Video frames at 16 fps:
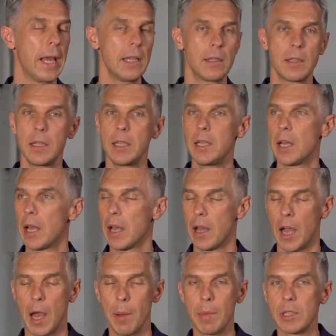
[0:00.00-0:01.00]
Etsy,
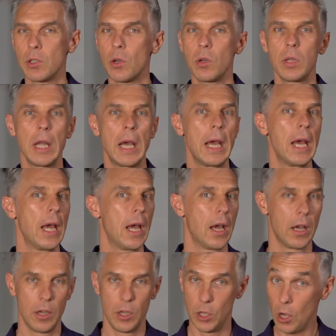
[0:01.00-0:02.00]
Amazon,
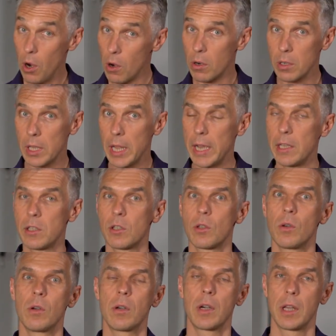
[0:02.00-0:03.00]
your online
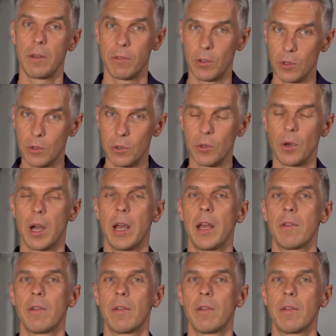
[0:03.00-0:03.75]
store if you